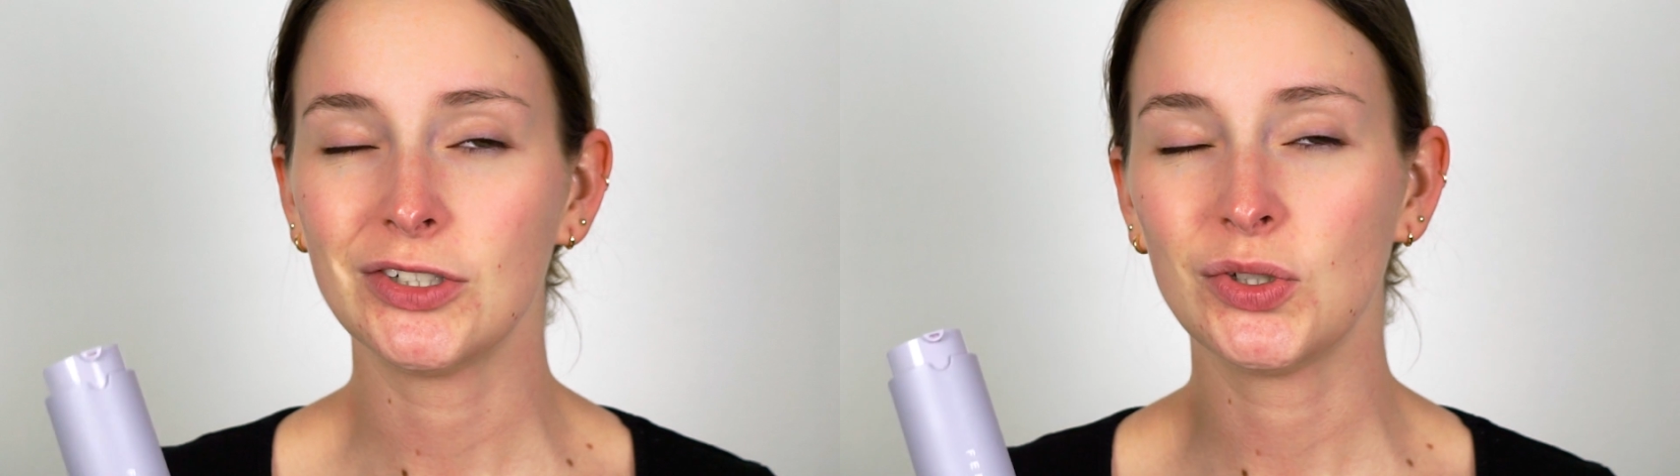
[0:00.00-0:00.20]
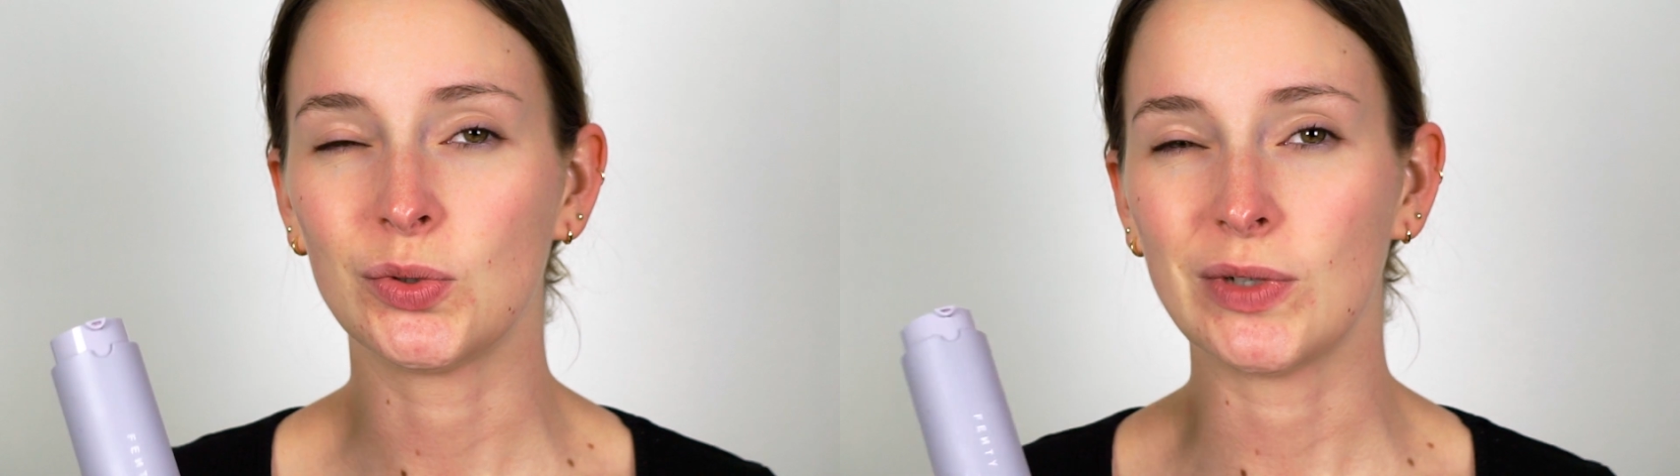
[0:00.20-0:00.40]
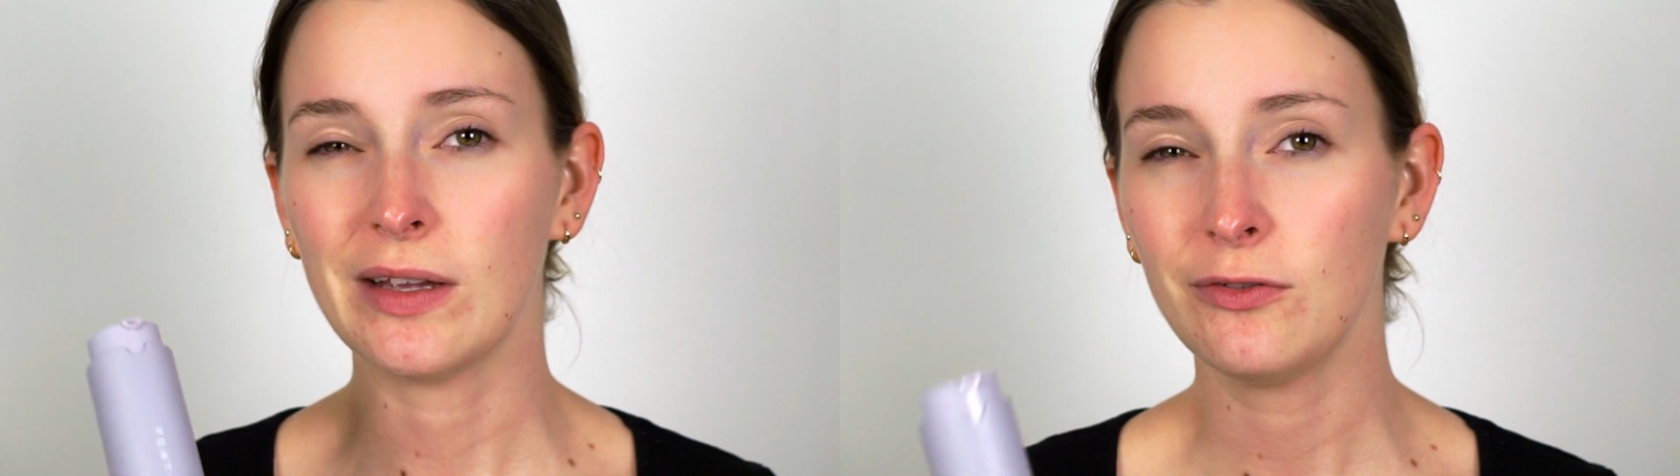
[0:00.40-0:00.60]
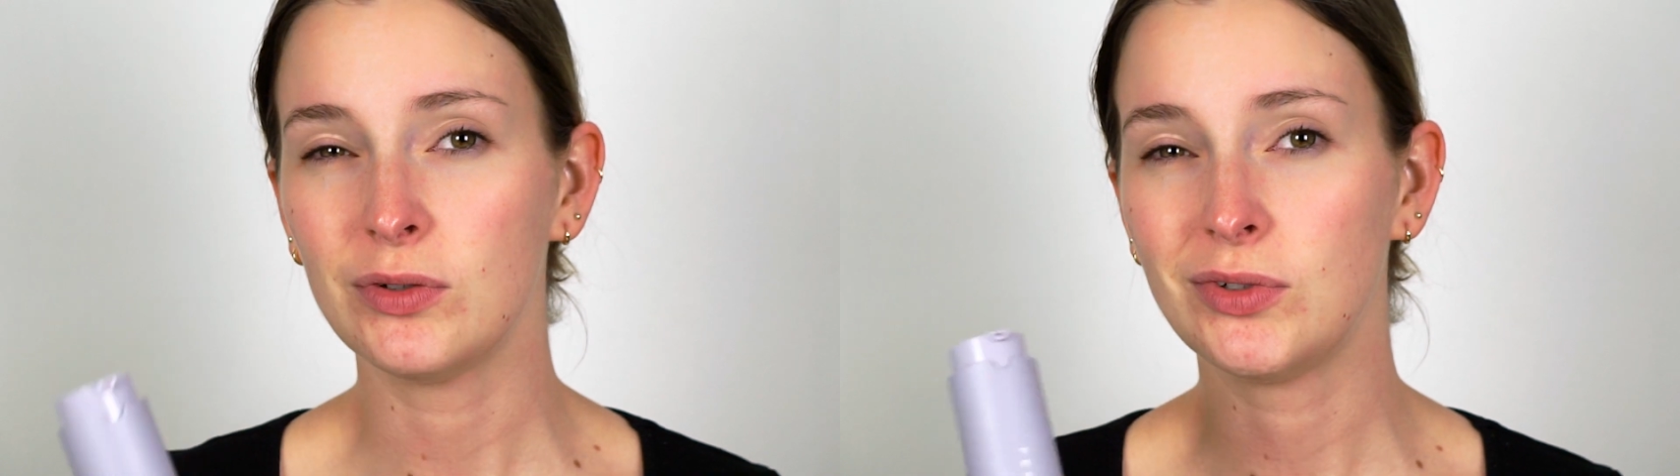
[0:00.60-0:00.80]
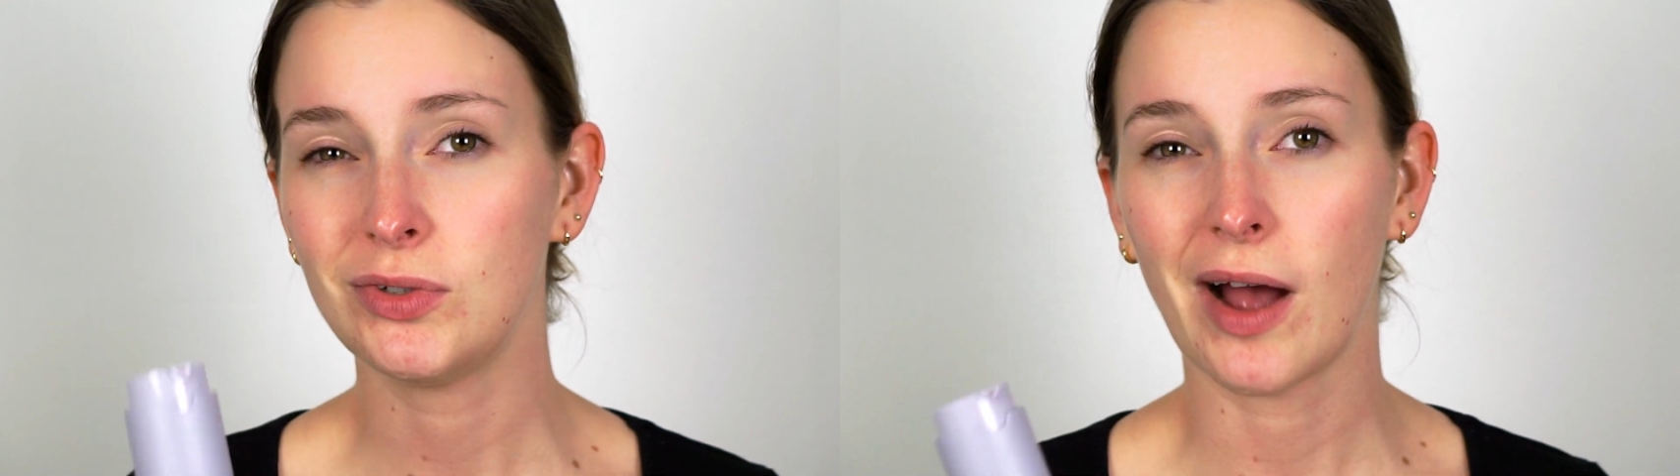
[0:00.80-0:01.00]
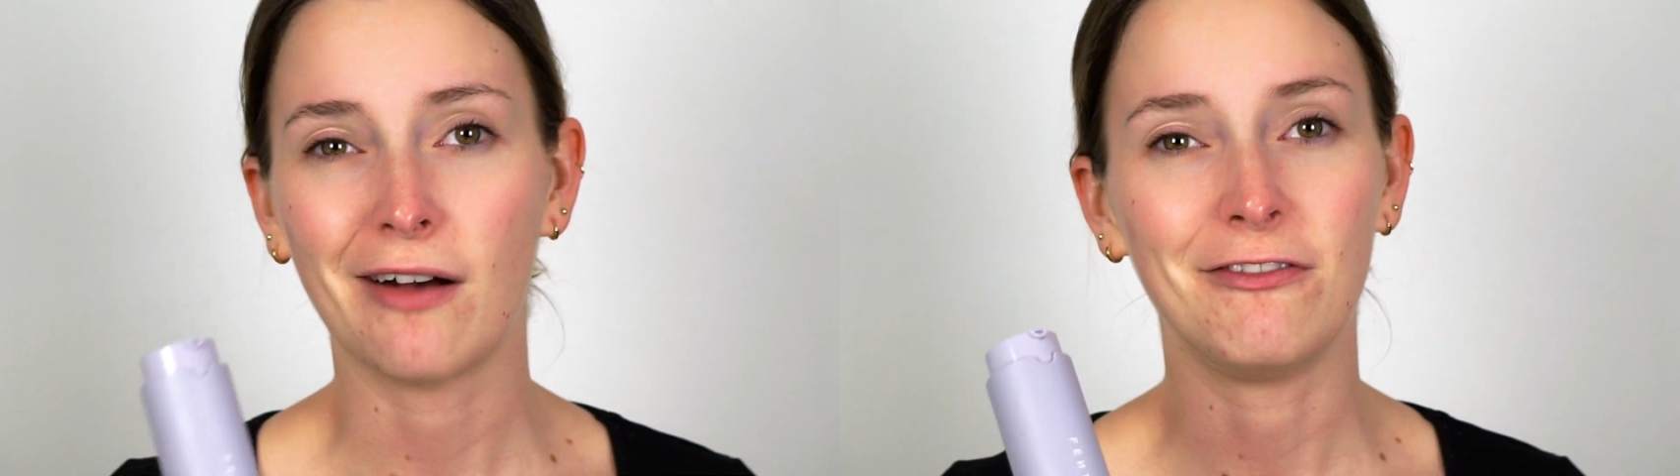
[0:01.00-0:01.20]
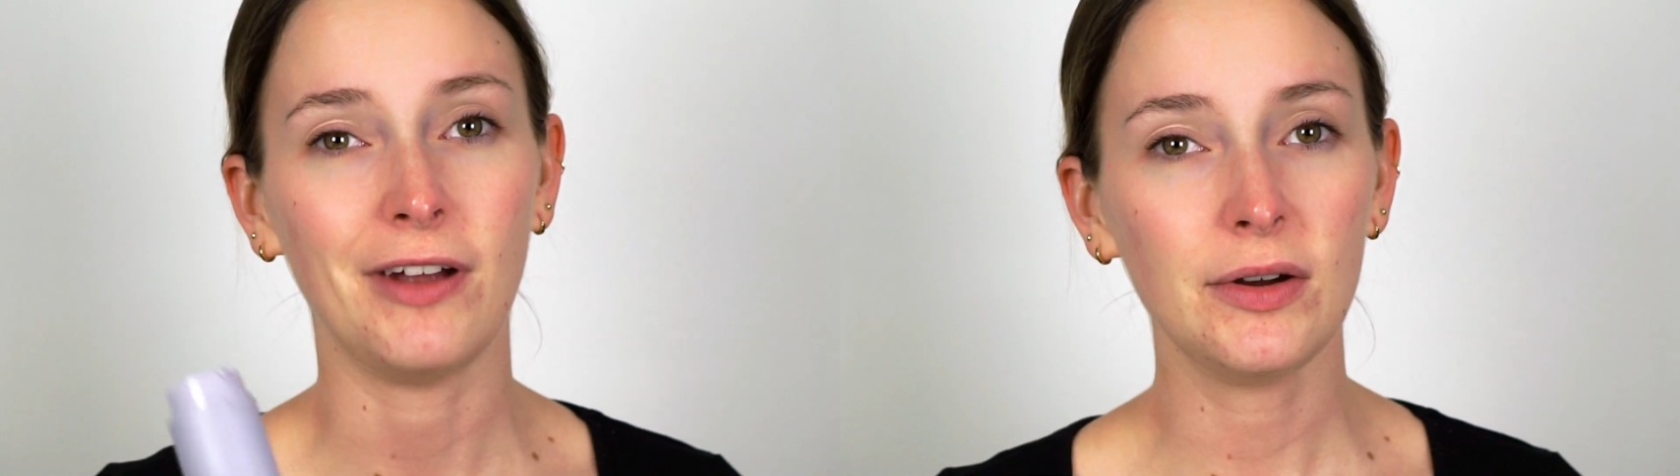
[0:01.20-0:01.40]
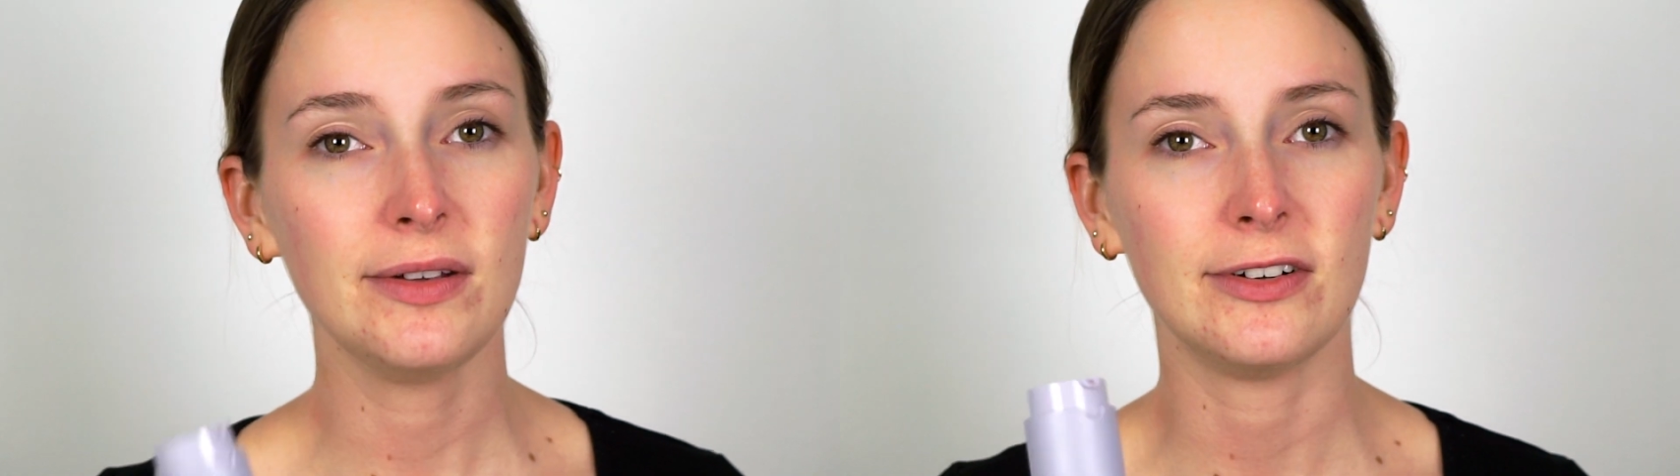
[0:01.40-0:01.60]
so if you do have
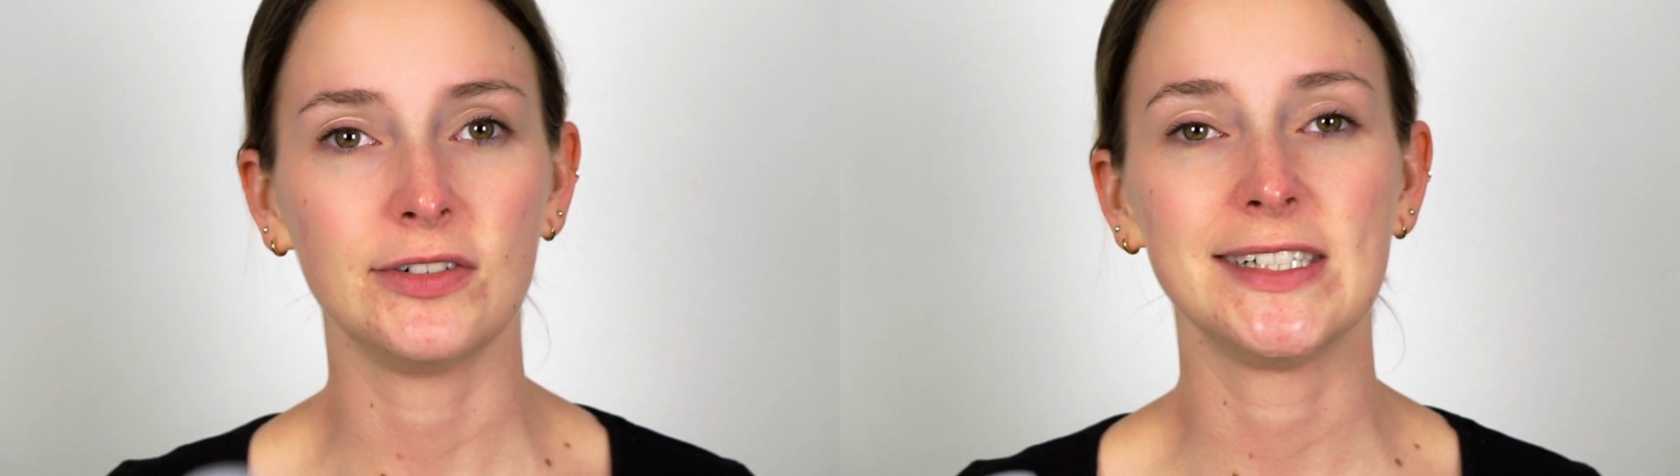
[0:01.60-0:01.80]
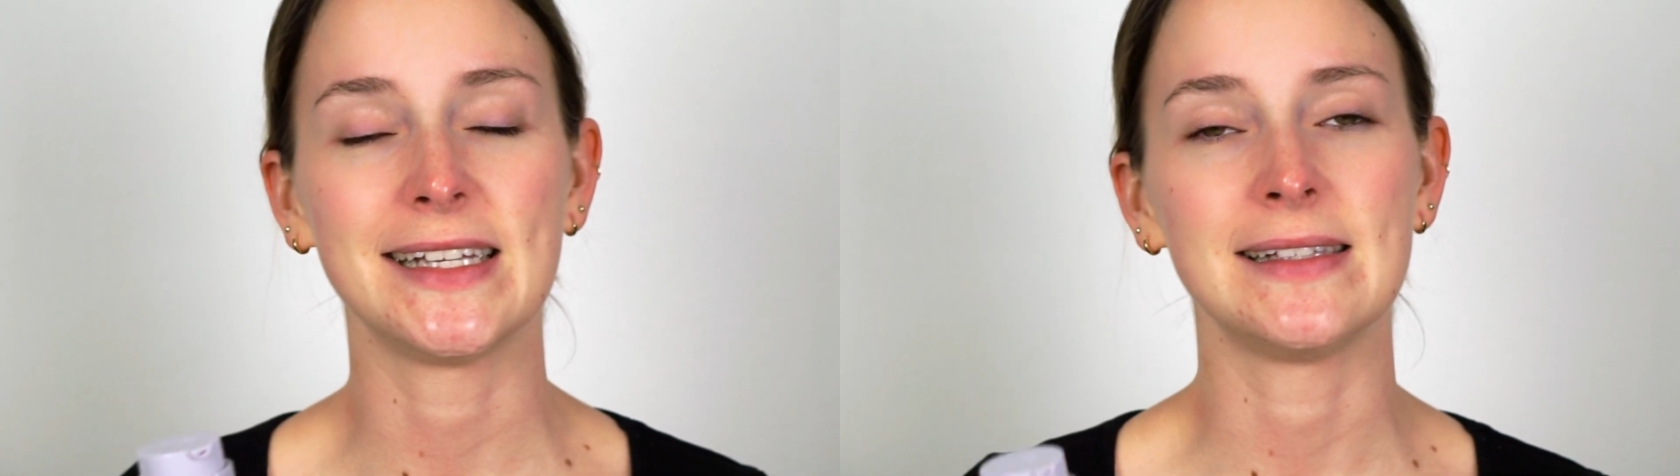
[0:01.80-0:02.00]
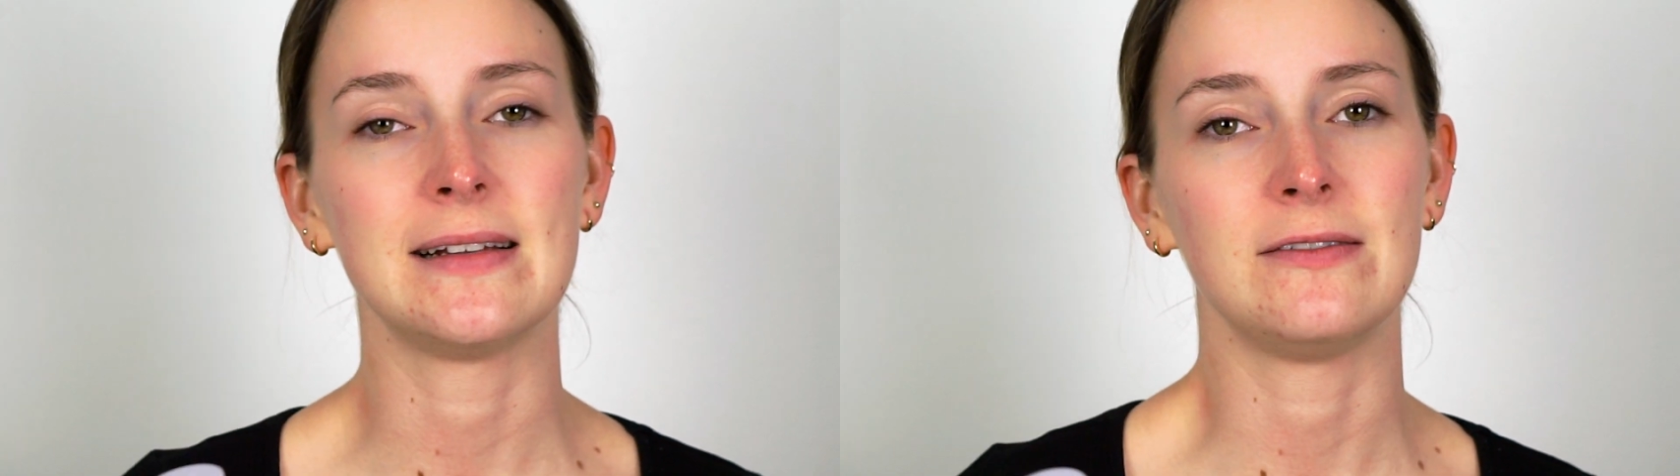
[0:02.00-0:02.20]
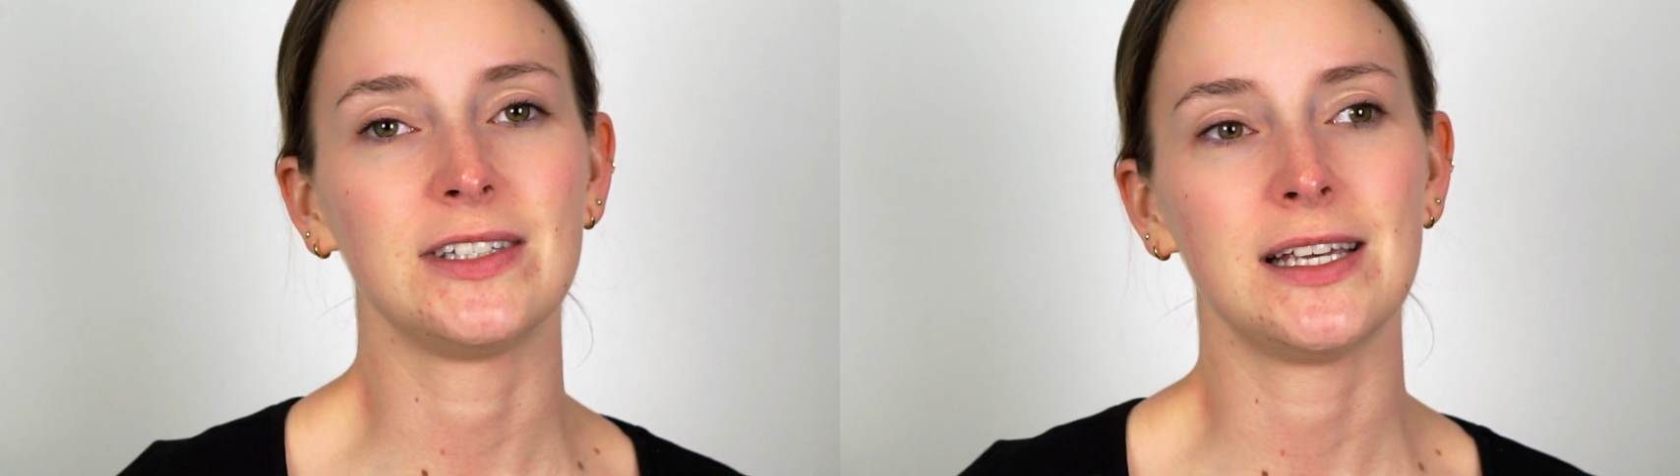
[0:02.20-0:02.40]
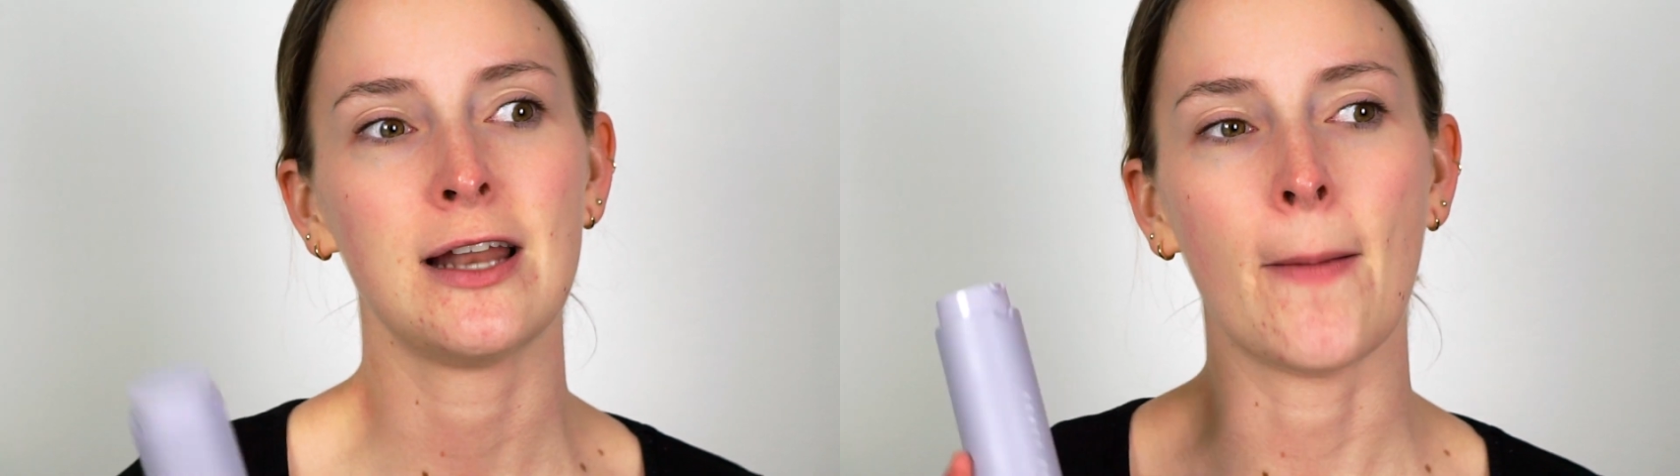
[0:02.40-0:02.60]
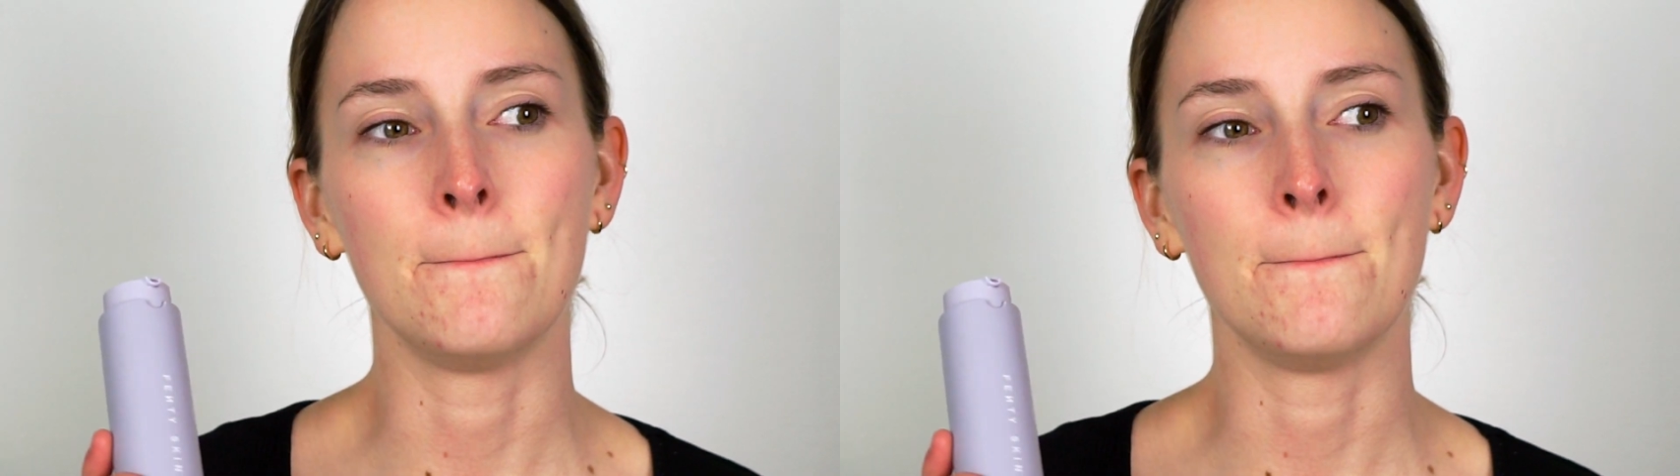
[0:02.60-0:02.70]
very sensitive skin,